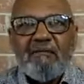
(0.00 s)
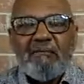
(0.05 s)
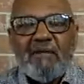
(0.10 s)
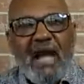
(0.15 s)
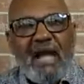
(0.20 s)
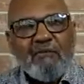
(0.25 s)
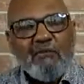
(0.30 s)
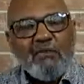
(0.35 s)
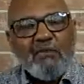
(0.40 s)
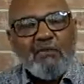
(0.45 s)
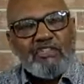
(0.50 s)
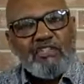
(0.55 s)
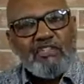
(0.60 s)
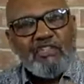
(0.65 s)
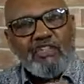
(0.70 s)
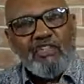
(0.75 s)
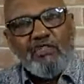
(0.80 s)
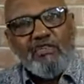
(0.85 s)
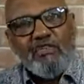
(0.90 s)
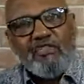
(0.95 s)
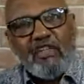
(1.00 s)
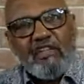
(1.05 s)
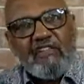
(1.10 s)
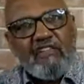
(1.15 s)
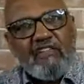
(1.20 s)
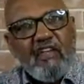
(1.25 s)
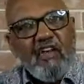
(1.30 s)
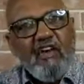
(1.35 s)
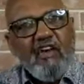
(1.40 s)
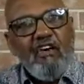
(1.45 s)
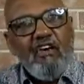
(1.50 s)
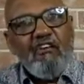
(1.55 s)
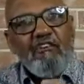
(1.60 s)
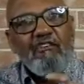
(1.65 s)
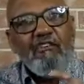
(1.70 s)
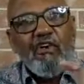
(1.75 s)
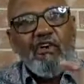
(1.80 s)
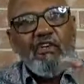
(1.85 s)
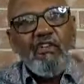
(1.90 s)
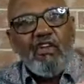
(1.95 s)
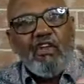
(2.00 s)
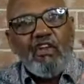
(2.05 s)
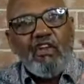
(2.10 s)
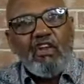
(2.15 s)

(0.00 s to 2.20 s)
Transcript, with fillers: But God wants to use us for the